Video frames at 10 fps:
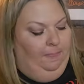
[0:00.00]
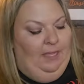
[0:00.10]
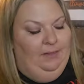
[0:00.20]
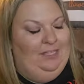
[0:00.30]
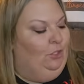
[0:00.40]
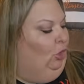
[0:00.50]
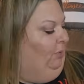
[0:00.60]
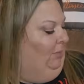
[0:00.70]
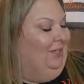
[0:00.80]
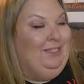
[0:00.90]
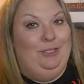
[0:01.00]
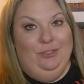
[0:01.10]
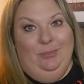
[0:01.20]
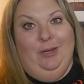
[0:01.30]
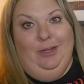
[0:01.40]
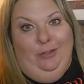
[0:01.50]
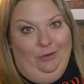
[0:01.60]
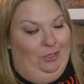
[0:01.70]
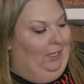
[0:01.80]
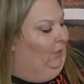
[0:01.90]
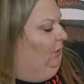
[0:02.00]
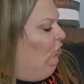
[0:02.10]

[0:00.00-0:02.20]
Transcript: And these are open because I used them on another candy